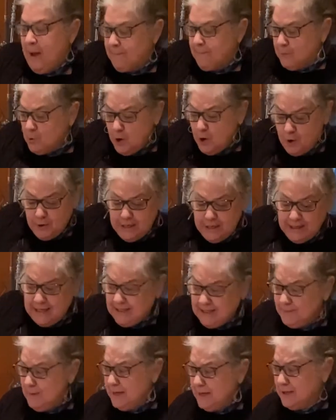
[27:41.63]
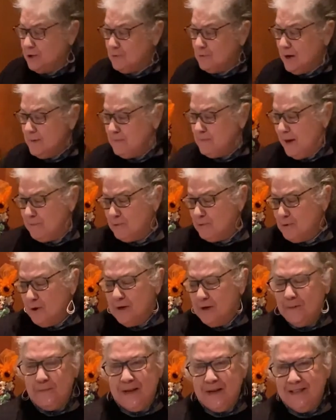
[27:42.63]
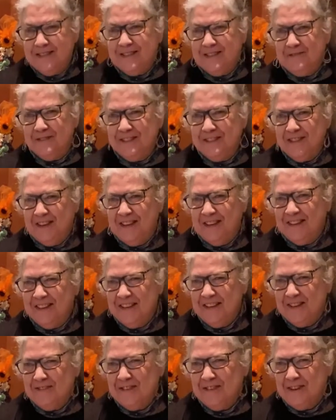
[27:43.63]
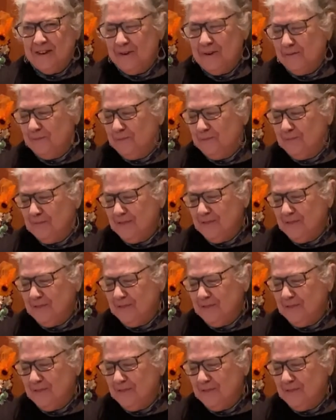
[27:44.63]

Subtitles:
Pepperoni. Let's make a great pepperoni pizza for Donna. There we go.